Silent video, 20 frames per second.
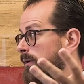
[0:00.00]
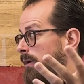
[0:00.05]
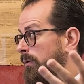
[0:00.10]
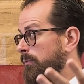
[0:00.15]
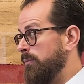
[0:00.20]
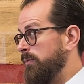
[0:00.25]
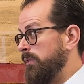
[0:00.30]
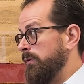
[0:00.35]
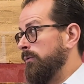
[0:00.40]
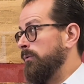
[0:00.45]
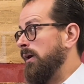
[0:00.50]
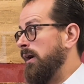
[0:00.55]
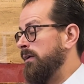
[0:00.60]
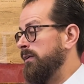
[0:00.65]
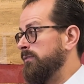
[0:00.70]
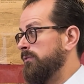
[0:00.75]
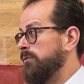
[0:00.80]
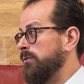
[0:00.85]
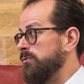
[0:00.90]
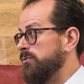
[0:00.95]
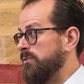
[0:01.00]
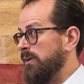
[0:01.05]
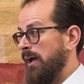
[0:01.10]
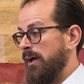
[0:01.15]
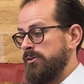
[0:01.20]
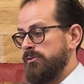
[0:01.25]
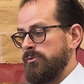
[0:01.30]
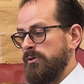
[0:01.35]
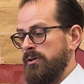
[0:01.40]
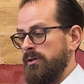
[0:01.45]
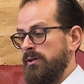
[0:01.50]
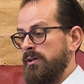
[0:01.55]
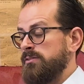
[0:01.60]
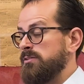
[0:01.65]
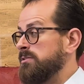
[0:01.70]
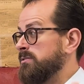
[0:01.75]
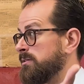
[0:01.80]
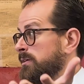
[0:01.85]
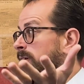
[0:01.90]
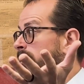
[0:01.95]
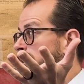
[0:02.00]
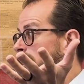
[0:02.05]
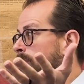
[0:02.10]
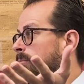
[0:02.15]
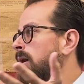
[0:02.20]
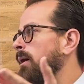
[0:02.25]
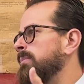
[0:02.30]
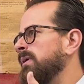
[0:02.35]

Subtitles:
And when the ground is so saturated, it's just going to come up.